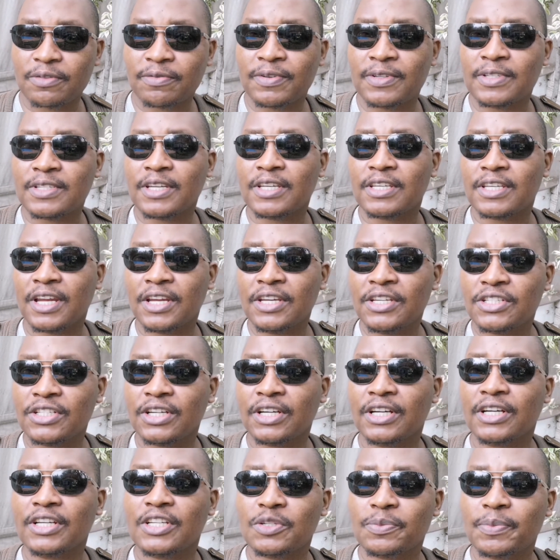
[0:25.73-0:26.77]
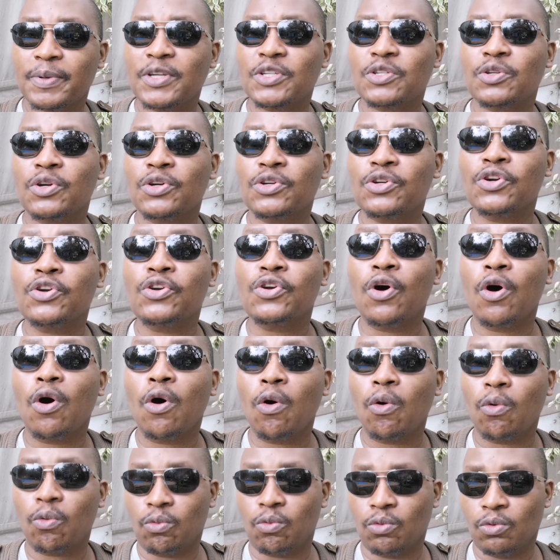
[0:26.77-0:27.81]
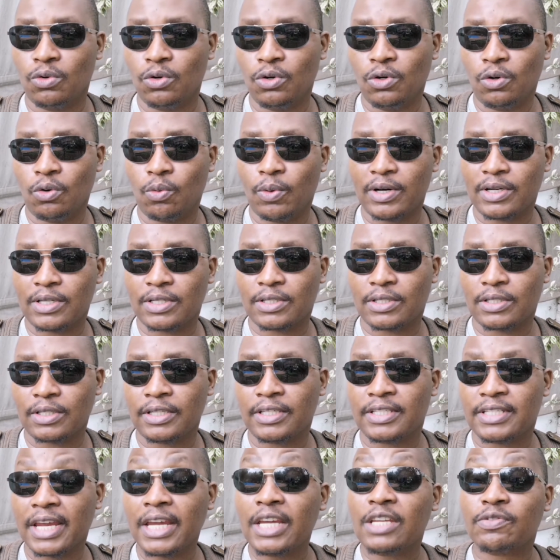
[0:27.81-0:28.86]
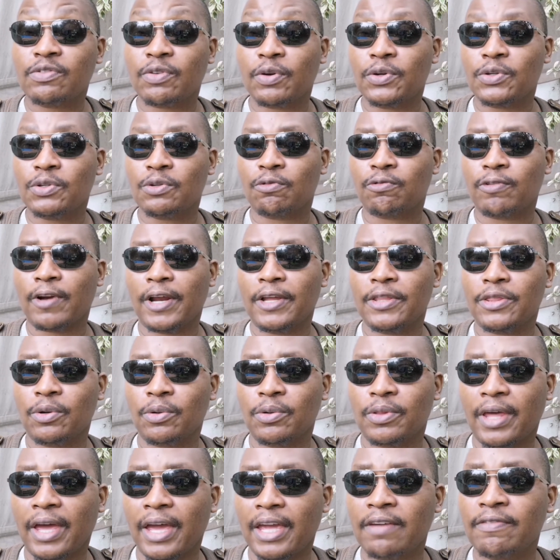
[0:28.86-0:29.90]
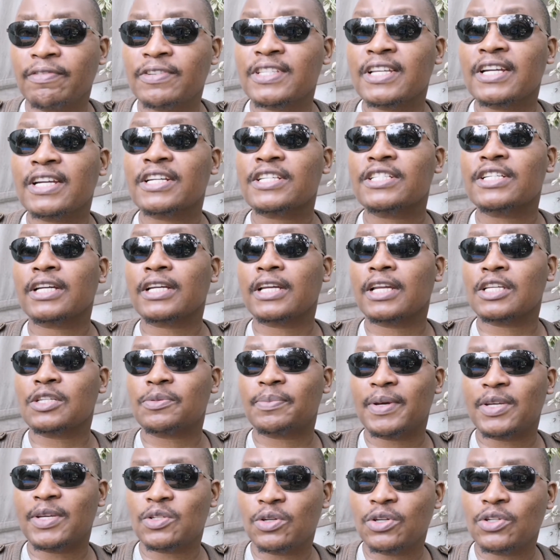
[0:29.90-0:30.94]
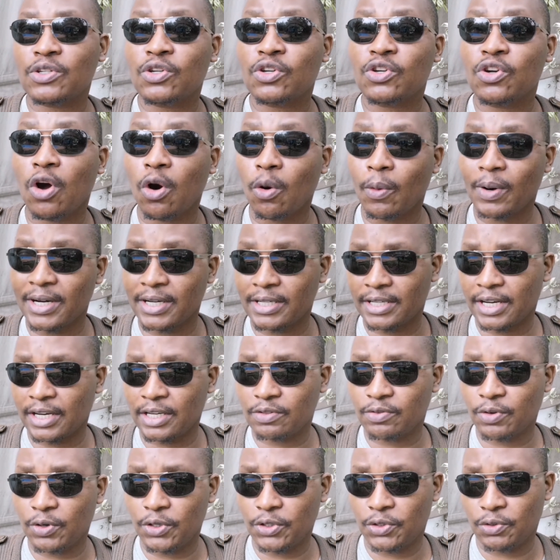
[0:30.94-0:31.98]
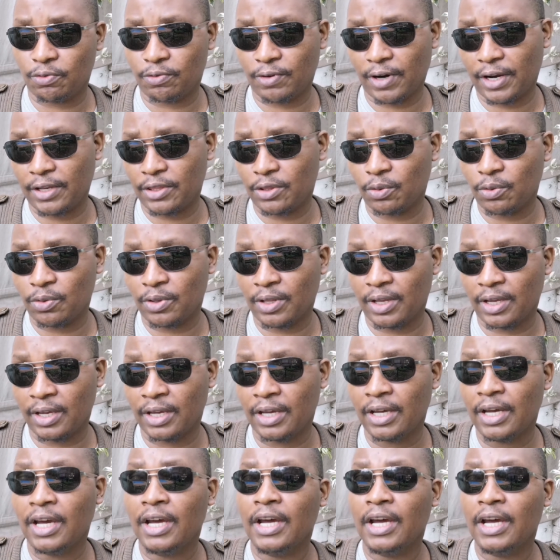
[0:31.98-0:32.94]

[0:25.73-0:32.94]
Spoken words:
If it's a danger airspace, you need to know what it takes for you to fly through there. If it's a restricted airspace, you need to know what it takes for you to fly through there.